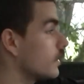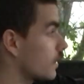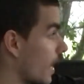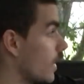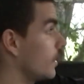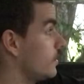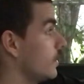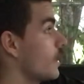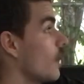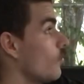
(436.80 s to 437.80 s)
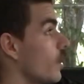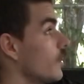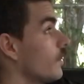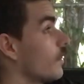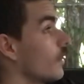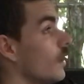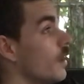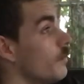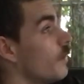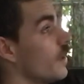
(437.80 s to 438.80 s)
kind of did that once,
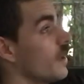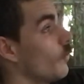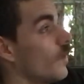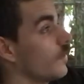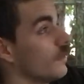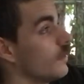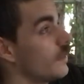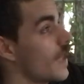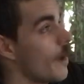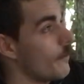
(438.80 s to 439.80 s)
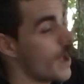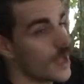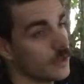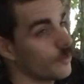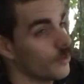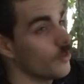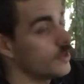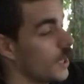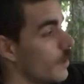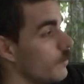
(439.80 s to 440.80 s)
but it wasn't that bad. There was no
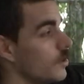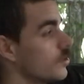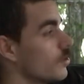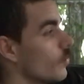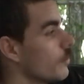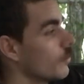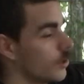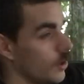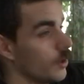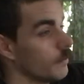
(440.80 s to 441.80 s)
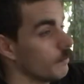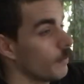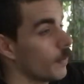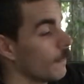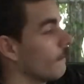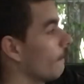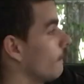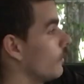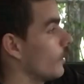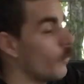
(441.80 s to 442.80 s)
damage, so we were good.
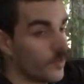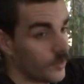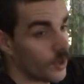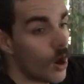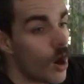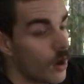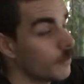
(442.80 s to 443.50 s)
You know, it wasn't a car.